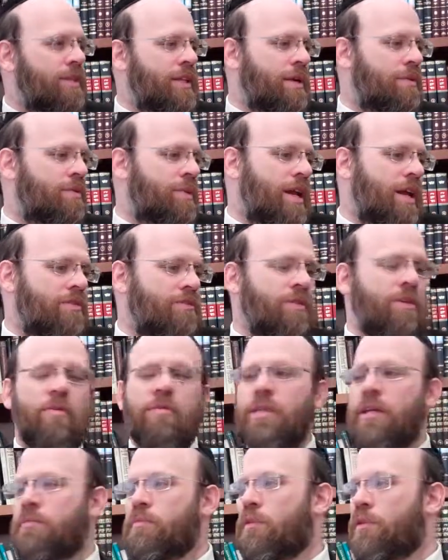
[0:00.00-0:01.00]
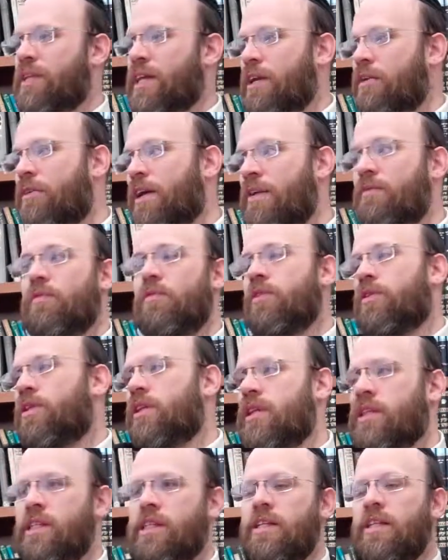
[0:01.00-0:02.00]
won't have because they don't have all
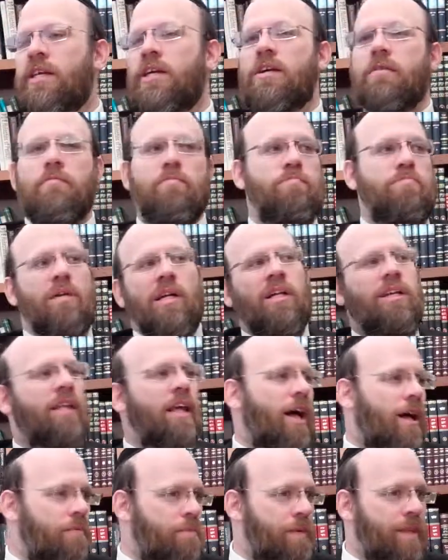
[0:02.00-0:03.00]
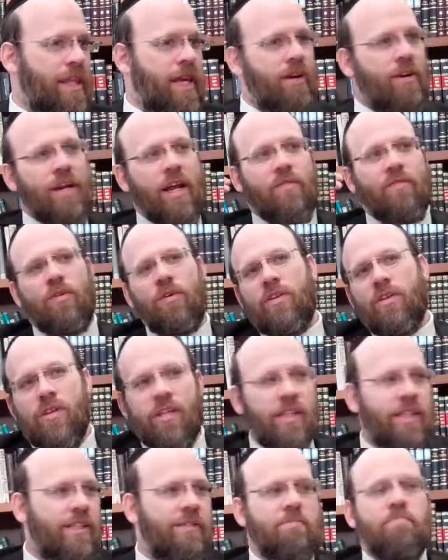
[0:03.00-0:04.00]
this build up and they don't have all
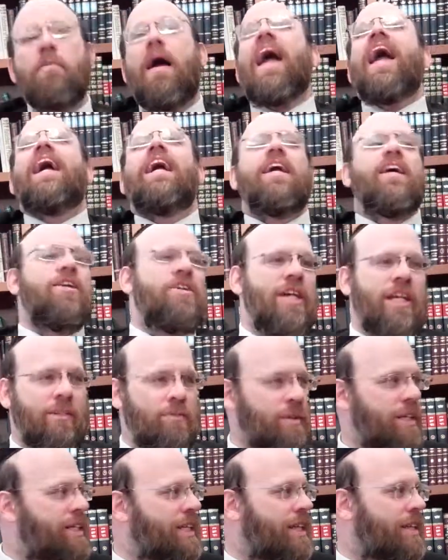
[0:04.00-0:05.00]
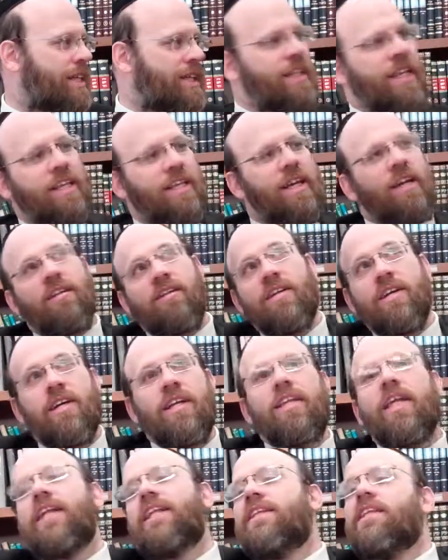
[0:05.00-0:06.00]
this baggage, as we say,
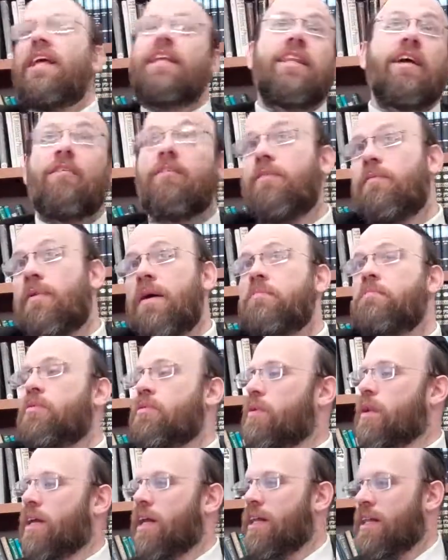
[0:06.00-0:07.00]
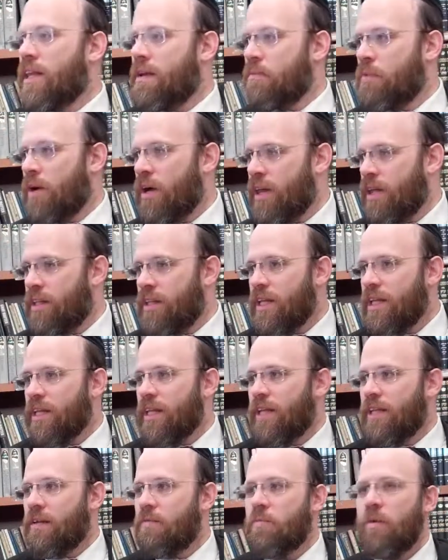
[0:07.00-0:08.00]
that they're remembering in their mind.
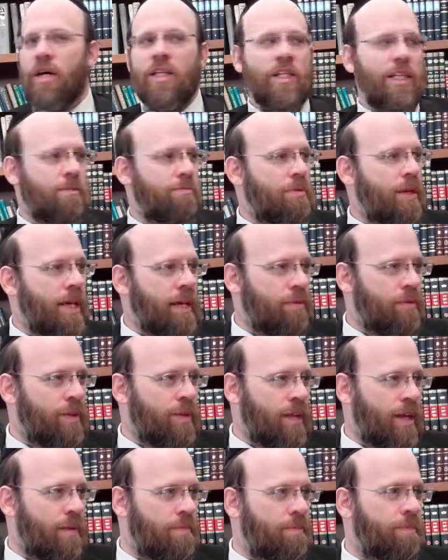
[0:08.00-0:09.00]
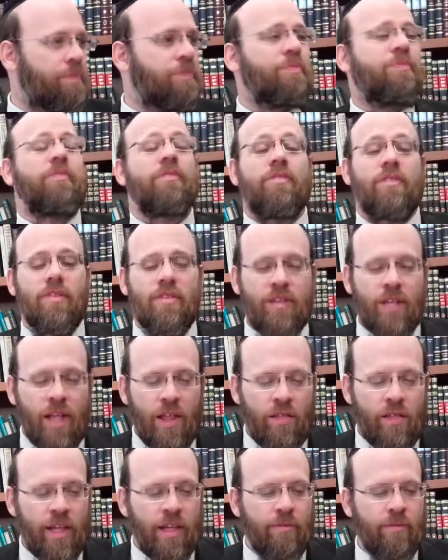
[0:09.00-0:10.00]
Their mind is playing with them.
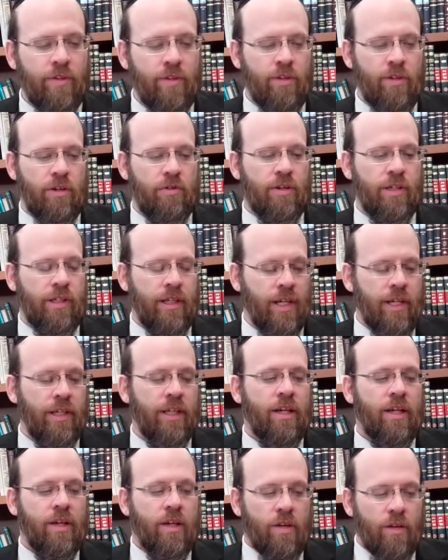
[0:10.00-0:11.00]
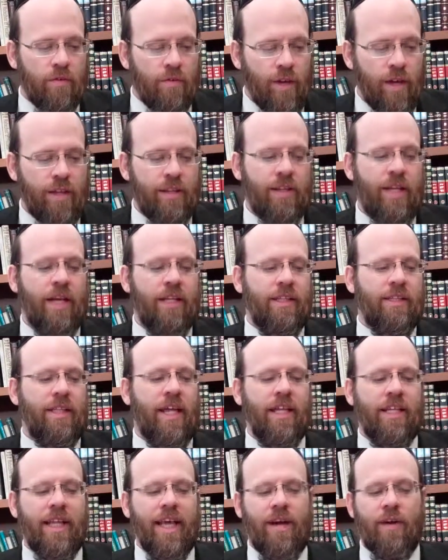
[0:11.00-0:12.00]
And that's what the Torah says.
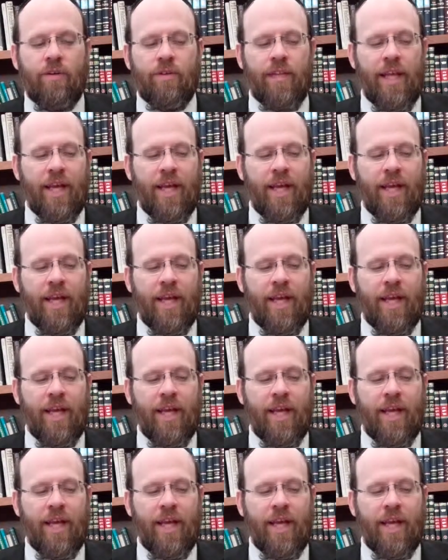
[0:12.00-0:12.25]
That's how